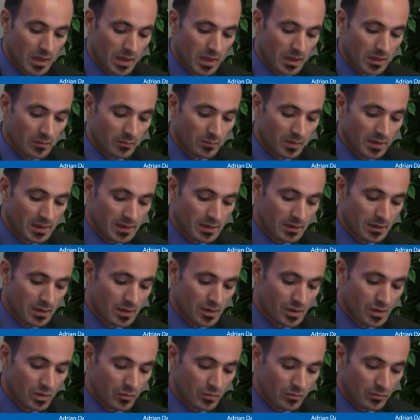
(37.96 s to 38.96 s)
my
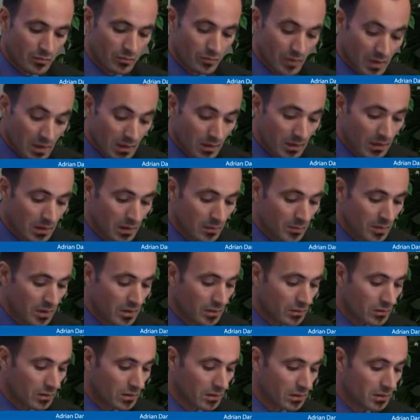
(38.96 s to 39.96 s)
presentation with a little
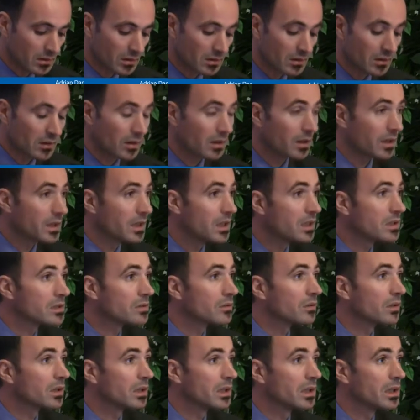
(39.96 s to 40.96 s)
bit
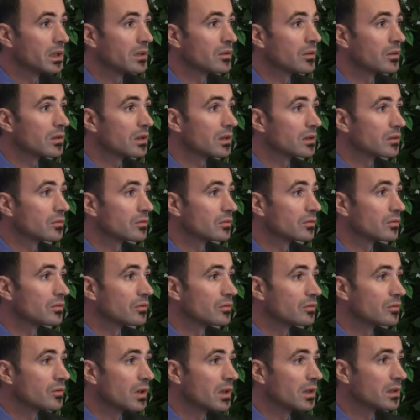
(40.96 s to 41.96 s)
history in order
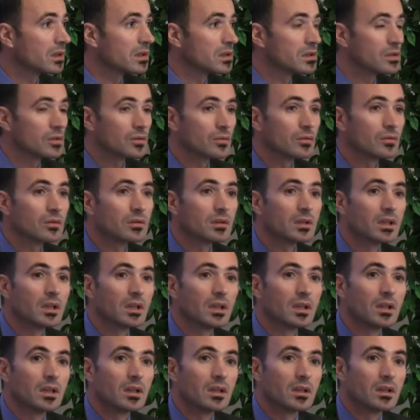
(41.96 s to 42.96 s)
to understand
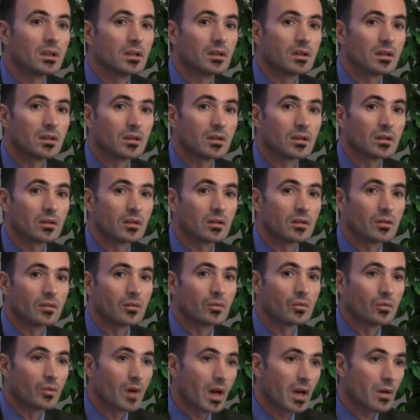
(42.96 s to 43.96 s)

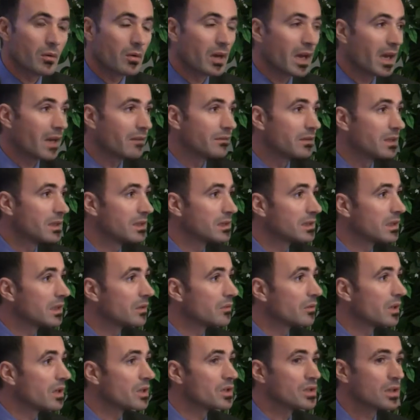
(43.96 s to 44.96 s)
why we have this
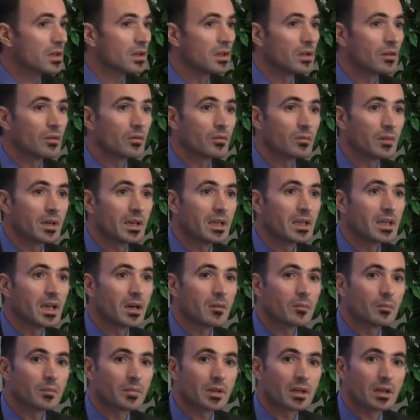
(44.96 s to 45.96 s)
situation in
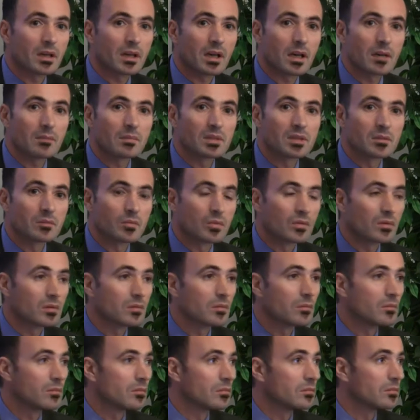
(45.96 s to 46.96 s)
Romania. Perhaps
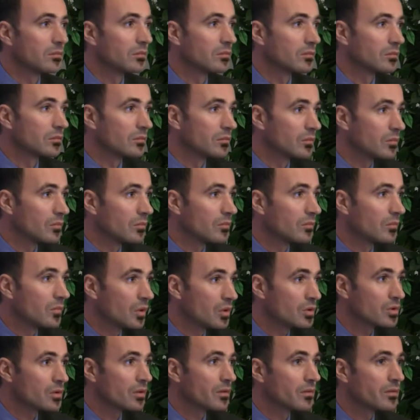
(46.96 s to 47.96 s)

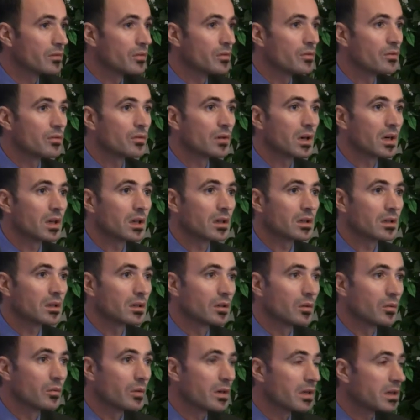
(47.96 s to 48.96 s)
most of you
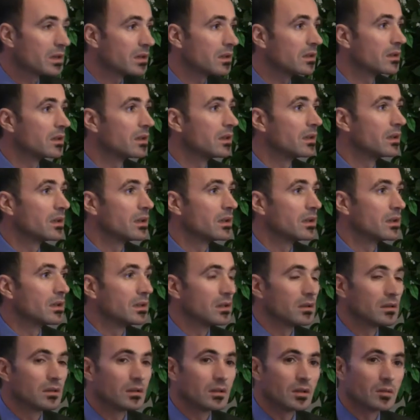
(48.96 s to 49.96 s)
are aware
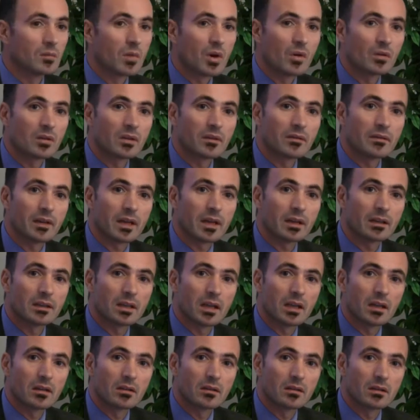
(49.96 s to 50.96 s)
about the
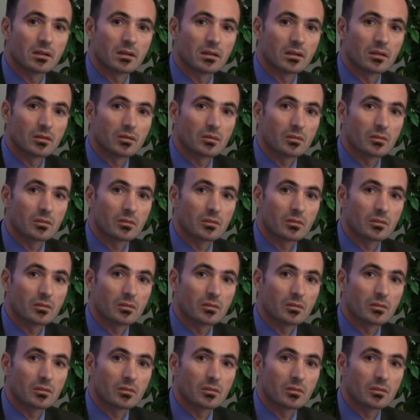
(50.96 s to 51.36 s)
fact that